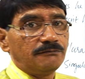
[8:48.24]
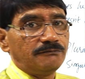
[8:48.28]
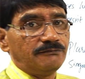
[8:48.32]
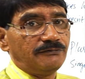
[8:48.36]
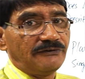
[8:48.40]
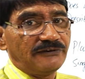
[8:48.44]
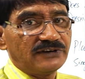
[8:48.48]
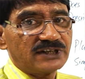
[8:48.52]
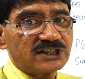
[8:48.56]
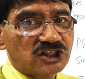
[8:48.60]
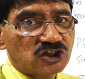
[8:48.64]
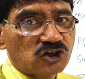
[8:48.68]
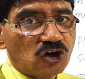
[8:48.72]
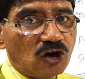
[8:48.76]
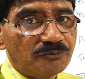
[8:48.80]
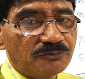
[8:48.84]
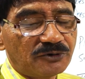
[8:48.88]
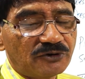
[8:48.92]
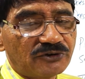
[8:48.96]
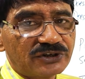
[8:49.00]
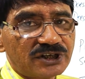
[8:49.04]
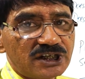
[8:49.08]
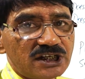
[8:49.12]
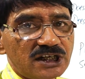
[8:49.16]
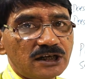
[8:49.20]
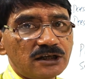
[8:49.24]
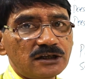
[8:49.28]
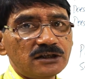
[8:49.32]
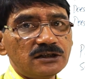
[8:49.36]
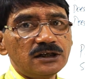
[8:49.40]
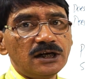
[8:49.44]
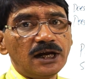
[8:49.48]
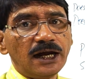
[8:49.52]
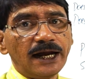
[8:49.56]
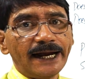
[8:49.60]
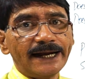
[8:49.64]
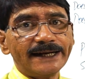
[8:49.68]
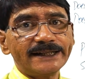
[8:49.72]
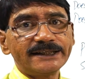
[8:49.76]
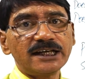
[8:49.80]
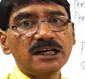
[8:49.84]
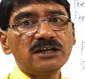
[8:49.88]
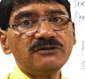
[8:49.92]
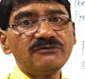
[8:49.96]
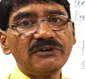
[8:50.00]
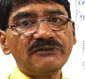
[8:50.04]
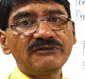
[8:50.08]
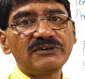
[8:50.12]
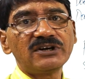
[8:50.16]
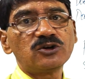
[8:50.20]
we will stop over here and
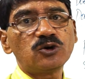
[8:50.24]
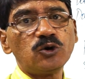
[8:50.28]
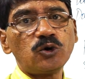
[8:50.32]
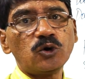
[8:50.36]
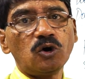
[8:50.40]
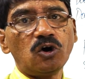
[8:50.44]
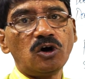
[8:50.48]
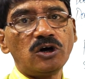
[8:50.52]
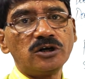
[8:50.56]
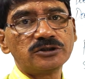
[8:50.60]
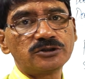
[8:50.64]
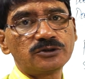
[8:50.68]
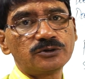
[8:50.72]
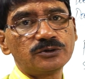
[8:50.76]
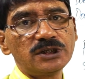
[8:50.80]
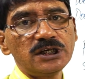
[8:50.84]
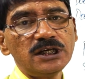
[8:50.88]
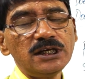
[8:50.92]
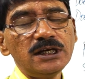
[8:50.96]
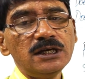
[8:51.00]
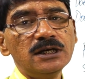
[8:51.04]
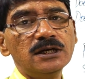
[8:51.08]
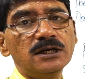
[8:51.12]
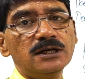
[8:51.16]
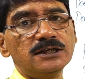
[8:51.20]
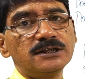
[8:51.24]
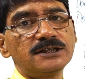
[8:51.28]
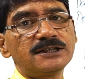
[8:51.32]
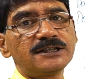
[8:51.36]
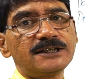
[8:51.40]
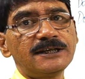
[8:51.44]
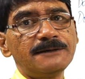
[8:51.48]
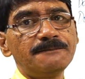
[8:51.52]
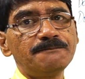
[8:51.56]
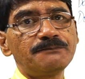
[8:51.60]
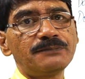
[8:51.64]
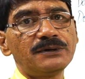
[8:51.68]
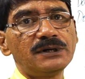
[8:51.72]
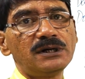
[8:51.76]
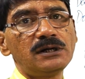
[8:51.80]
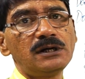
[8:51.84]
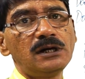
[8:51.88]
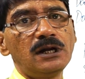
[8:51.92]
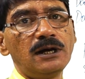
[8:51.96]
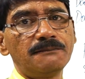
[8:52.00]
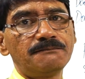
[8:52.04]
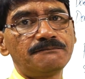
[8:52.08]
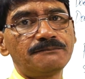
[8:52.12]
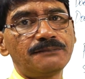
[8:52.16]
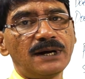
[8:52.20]
then we will go on to the
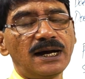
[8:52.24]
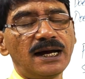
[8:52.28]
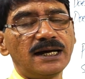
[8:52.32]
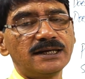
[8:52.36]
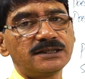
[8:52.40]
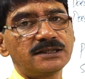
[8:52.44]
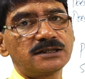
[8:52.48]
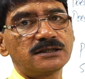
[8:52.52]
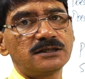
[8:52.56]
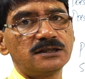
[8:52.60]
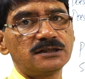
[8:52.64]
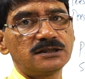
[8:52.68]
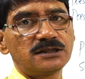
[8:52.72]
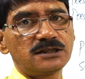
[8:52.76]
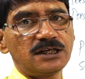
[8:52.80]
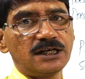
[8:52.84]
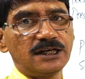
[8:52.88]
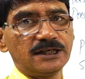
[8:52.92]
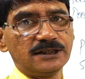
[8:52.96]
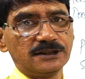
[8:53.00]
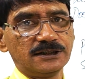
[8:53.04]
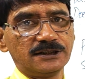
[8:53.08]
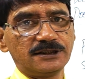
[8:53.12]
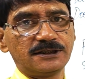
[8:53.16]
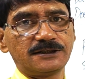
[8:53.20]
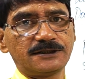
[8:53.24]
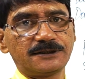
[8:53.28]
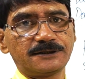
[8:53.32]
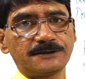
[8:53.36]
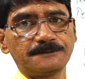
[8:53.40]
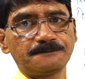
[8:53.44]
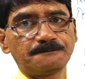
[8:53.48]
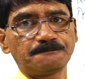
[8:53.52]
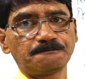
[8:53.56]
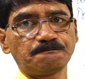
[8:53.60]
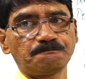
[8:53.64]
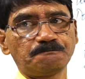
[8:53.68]
simple past tense.